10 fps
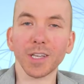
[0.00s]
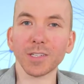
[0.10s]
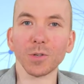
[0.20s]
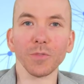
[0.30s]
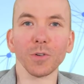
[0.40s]
But
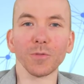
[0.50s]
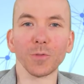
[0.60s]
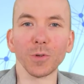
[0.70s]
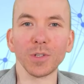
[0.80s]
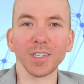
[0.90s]
that's all I've got
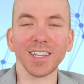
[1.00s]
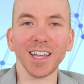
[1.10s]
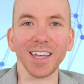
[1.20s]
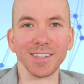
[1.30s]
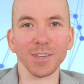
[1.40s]
for you
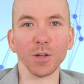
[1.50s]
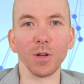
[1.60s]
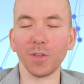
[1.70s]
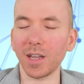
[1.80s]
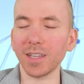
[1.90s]
today.
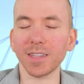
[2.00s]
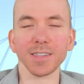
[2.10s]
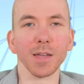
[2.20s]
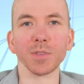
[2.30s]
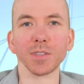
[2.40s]
So if you like
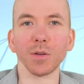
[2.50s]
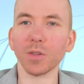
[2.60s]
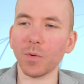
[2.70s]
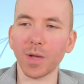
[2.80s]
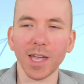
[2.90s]
this
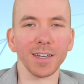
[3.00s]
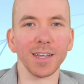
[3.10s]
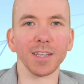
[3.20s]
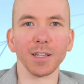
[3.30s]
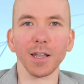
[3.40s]
episode, go ahead
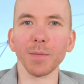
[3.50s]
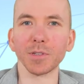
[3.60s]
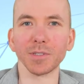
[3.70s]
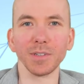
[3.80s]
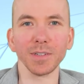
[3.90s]
and hit the like
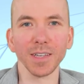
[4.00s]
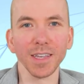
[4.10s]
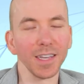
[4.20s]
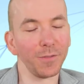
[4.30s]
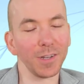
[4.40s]
button.
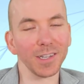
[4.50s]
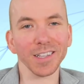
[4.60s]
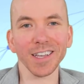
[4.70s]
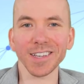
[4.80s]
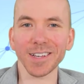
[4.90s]
If you
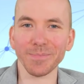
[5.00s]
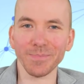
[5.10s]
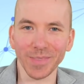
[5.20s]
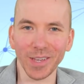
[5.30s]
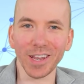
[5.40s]
disliked it,
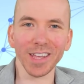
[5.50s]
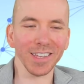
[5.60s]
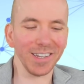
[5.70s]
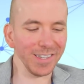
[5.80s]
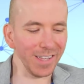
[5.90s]
you can
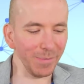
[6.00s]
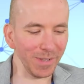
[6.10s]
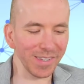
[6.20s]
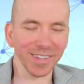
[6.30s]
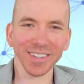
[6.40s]
hit the dislike
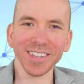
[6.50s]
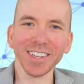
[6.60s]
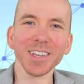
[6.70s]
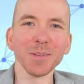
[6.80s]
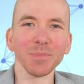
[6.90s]
button.
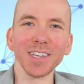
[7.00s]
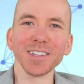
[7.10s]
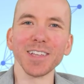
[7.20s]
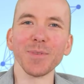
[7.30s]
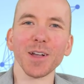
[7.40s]

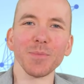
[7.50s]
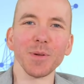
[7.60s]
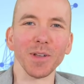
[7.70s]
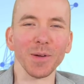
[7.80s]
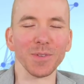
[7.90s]
Please leave me a
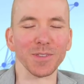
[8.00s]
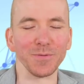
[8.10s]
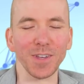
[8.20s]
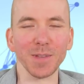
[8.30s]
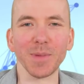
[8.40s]
comment below with
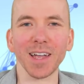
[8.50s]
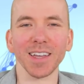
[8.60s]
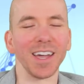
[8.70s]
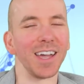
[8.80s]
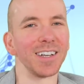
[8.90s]
some
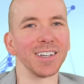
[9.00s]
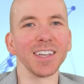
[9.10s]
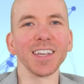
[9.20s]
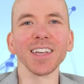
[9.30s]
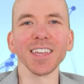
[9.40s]
feedback
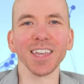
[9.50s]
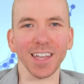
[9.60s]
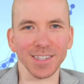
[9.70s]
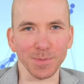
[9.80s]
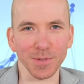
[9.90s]
and
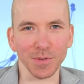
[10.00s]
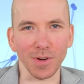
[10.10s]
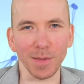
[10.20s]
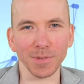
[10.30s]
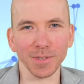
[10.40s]
get
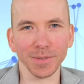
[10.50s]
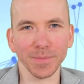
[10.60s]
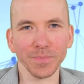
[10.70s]
subscribed.